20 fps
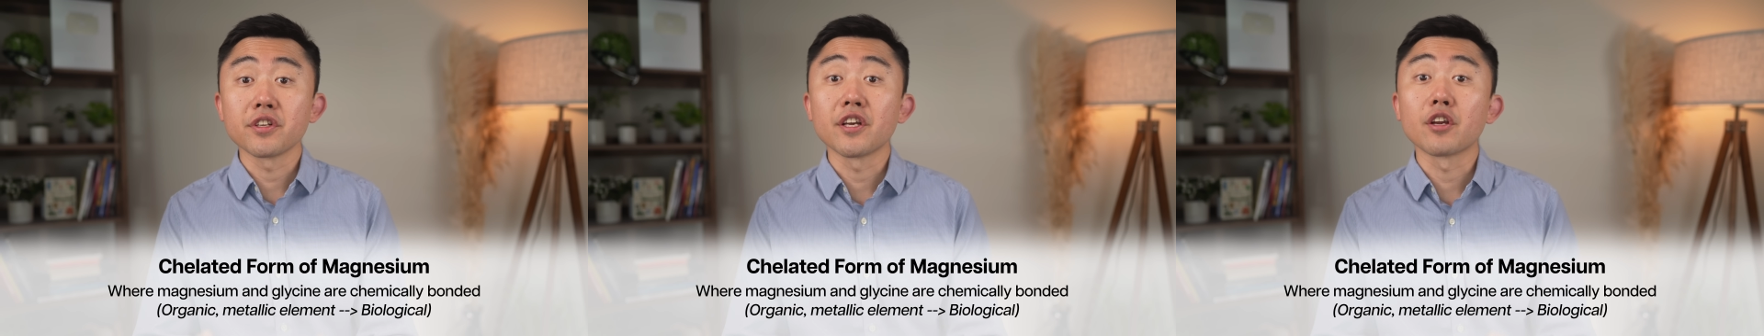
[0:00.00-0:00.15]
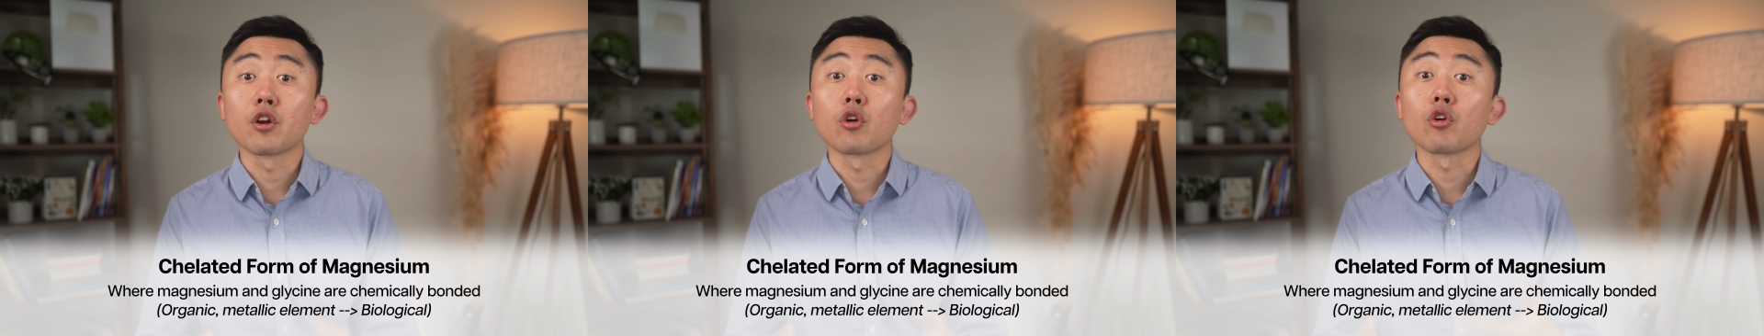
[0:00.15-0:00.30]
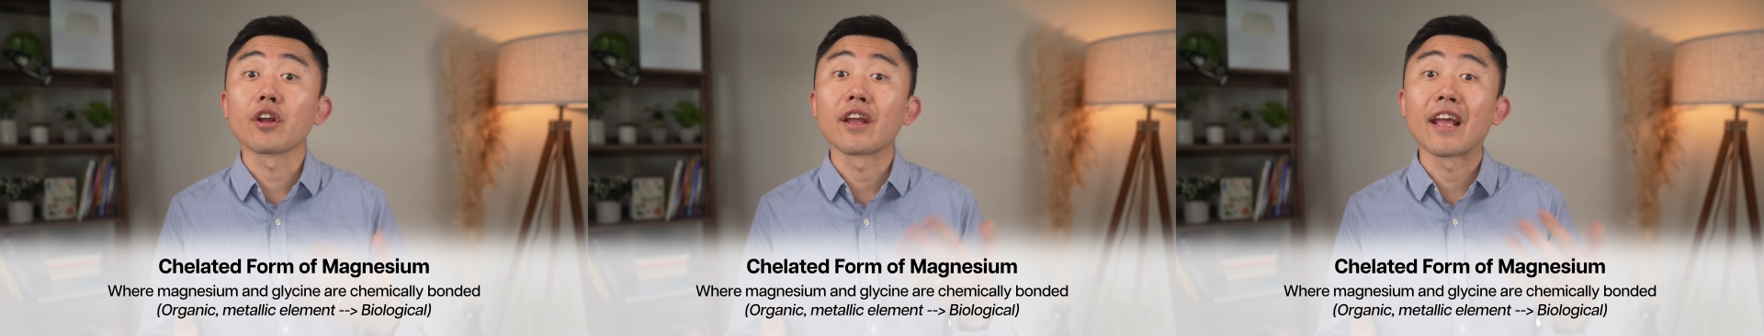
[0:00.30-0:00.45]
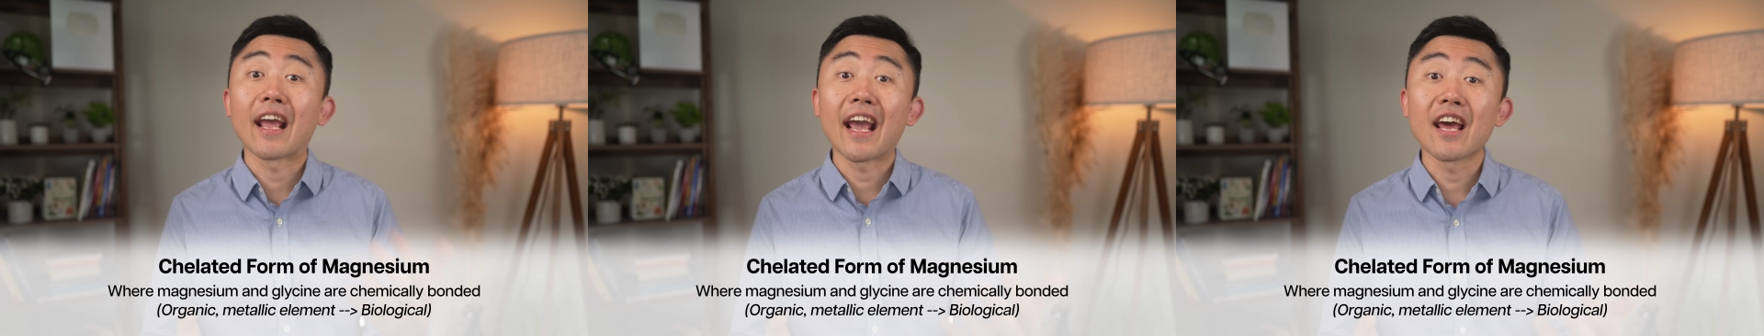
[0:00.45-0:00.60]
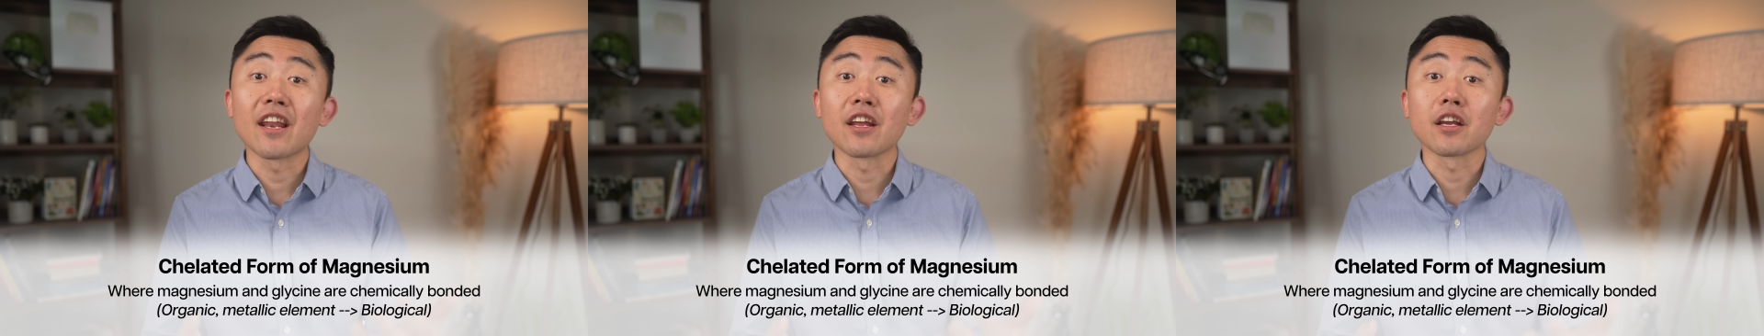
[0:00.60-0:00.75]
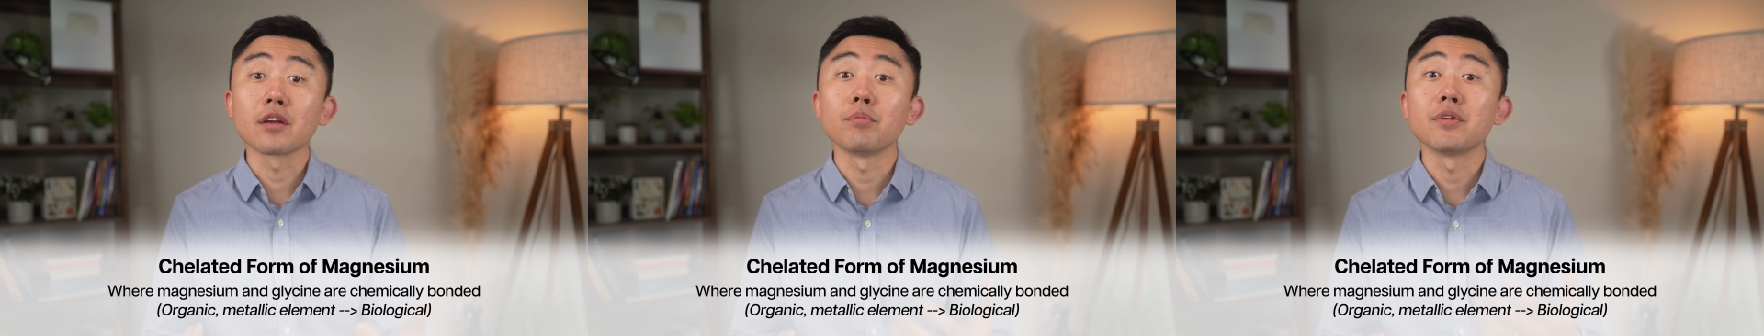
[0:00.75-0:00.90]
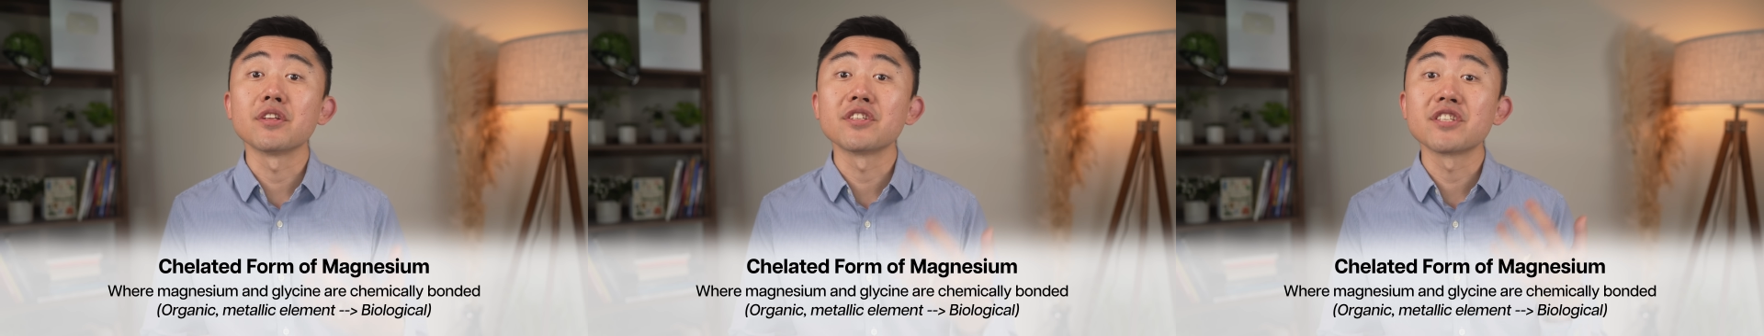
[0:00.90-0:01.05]

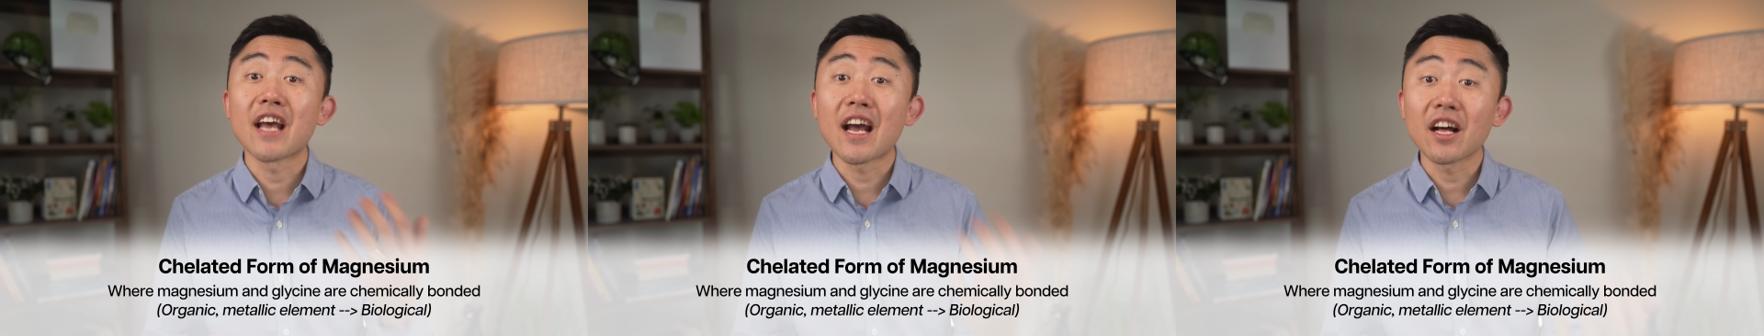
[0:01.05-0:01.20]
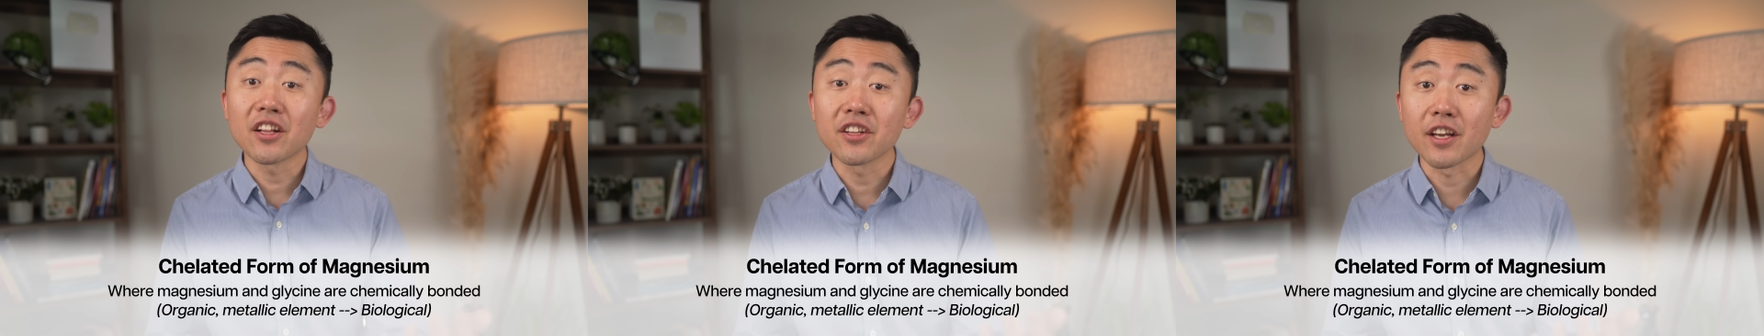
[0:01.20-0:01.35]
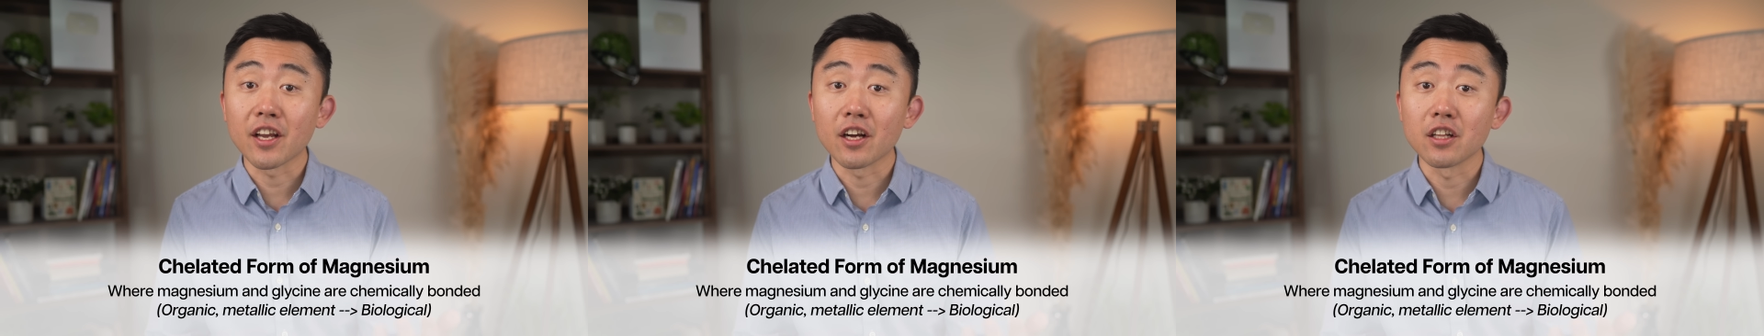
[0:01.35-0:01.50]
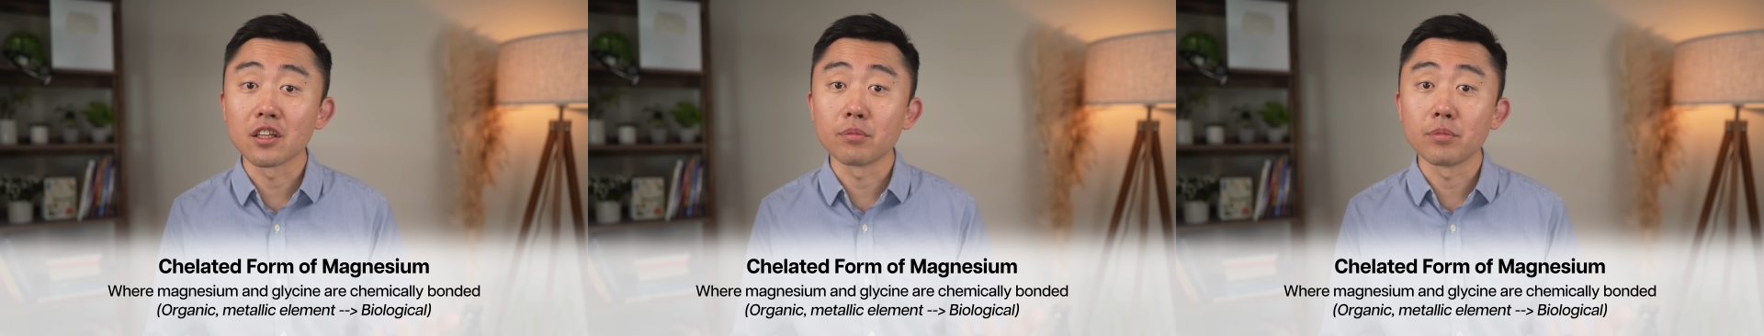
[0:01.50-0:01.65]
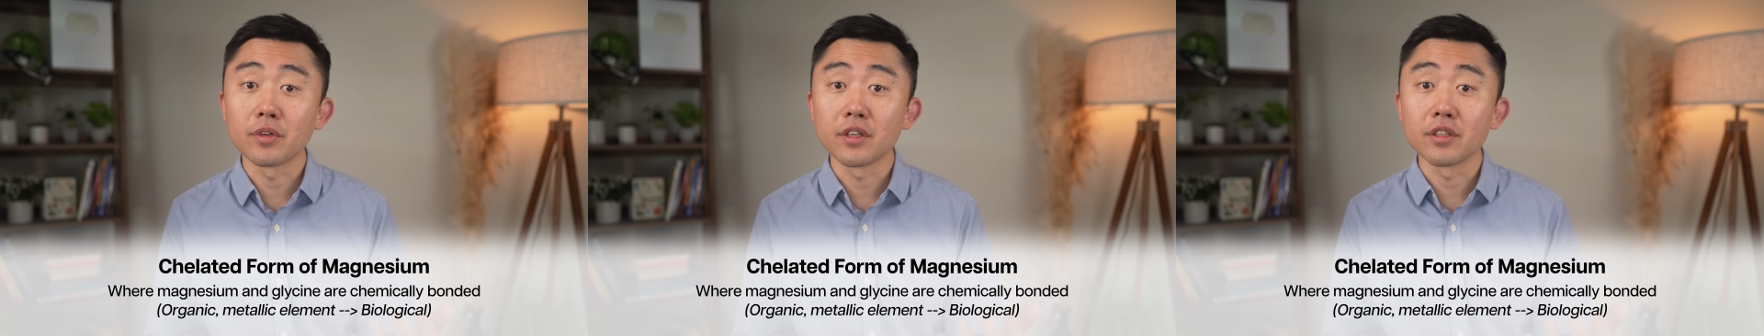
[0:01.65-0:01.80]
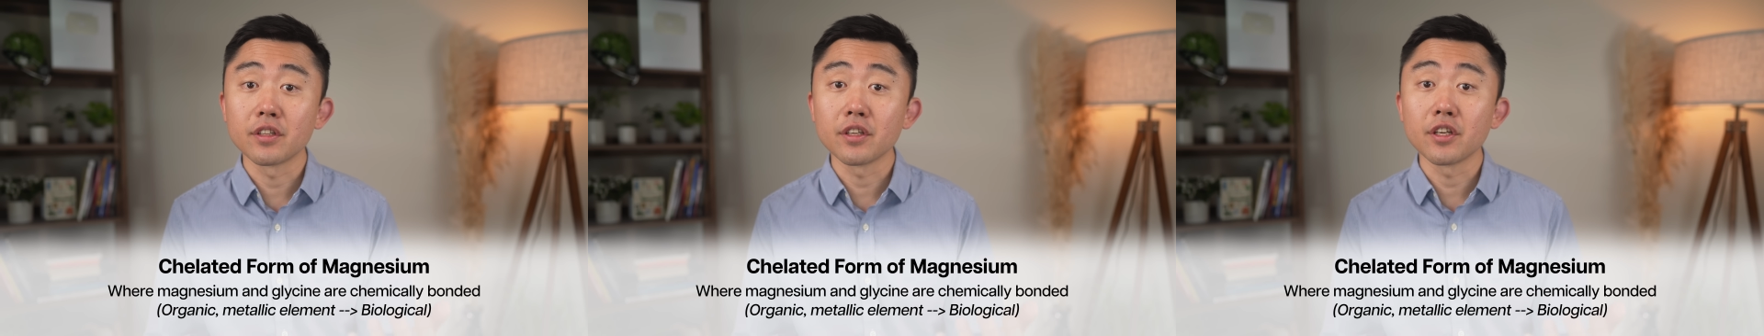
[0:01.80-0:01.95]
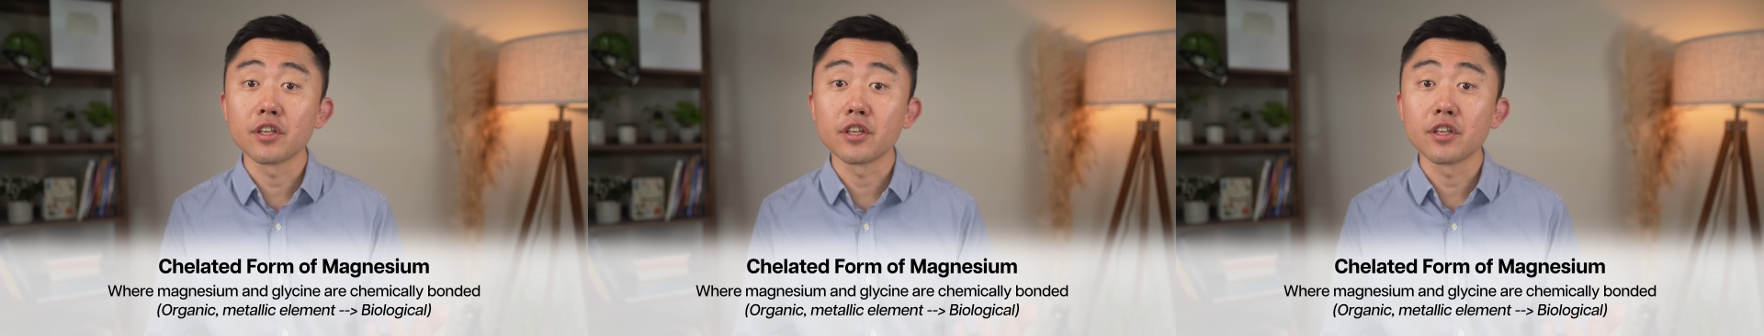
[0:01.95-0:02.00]
inorganic metallic element